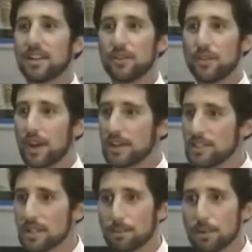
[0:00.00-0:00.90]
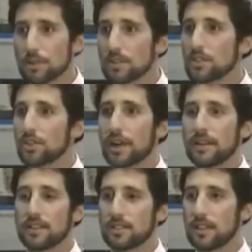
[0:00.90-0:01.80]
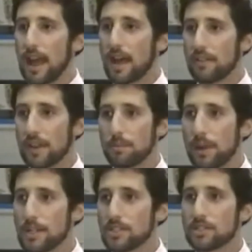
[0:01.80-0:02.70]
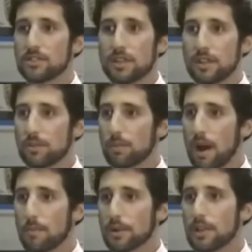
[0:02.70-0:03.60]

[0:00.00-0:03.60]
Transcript: It's very simple to train the staff and patients in its proper